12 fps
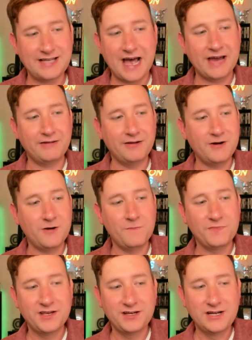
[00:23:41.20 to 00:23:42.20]
I don't know,
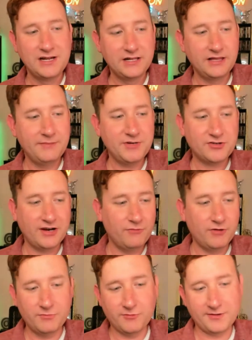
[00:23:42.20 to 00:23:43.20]
let me try
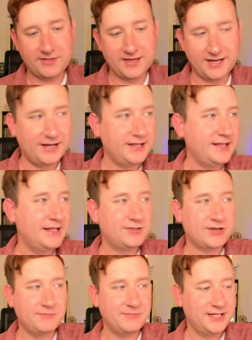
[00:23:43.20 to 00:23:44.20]
one more thing. It
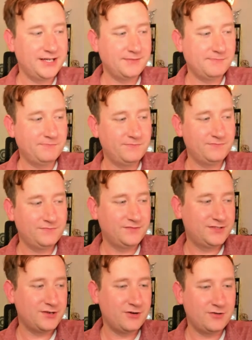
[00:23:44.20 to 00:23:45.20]
dropped again.
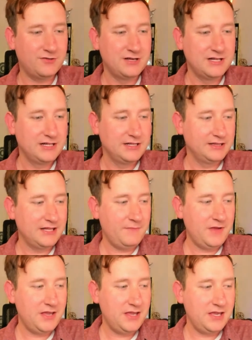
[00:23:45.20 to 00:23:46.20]
So let
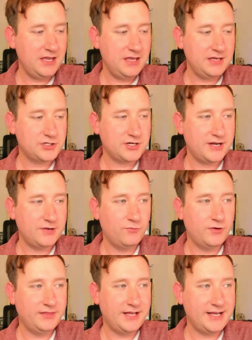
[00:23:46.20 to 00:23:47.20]
me try
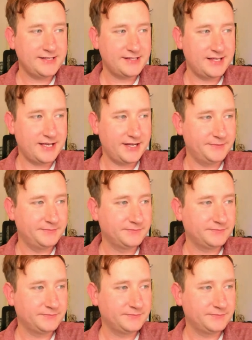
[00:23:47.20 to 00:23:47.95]
one last thing.